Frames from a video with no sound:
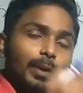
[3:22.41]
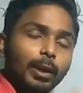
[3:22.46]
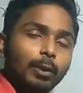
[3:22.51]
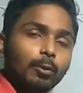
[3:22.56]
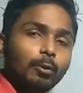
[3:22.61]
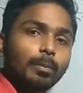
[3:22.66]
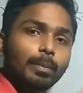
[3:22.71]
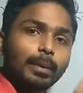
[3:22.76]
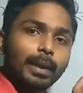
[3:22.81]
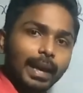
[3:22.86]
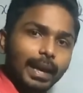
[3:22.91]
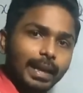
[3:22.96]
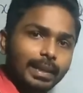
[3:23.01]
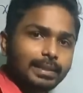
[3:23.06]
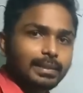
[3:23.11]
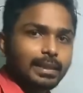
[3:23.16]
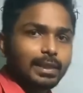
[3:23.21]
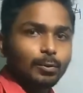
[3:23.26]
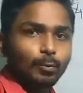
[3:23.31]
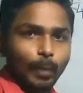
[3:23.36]
value of
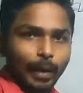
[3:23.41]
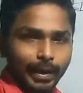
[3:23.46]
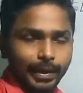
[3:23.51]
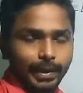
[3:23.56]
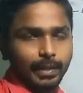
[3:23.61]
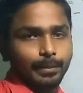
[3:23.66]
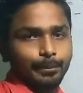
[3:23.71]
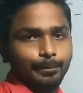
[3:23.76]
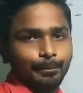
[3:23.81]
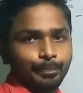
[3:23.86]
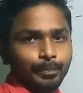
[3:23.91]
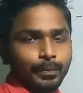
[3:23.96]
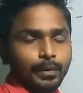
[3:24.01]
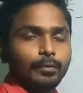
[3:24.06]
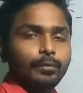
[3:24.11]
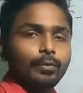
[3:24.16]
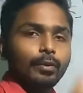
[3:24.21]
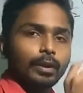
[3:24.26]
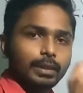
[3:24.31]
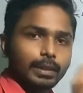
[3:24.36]
x and y
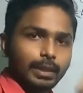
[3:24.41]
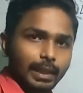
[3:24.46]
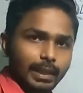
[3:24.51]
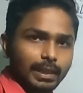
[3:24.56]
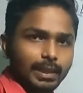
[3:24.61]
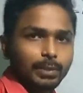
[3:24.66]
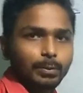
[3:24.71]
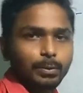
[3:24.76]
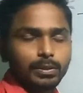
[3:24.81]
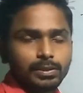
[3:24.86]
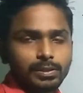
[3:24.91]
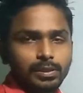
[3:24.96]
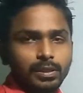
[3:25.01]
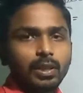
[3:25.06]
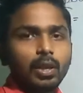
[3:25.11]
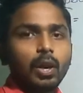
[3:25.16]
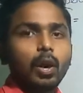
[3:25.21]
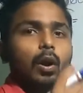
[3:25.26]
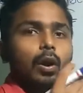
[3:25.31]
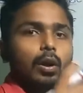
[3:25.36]
for that
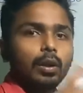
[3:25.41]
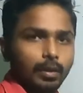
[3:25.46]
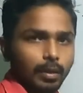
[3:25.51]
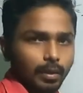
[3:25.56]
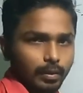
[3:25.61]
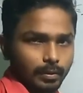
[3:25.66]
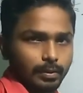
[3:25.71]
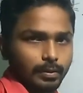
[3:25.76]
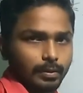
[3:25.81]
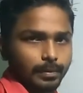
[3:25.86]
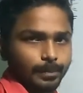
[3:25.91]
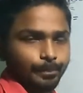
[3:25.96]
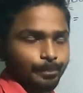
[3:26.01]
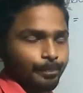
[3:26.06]
equation or not.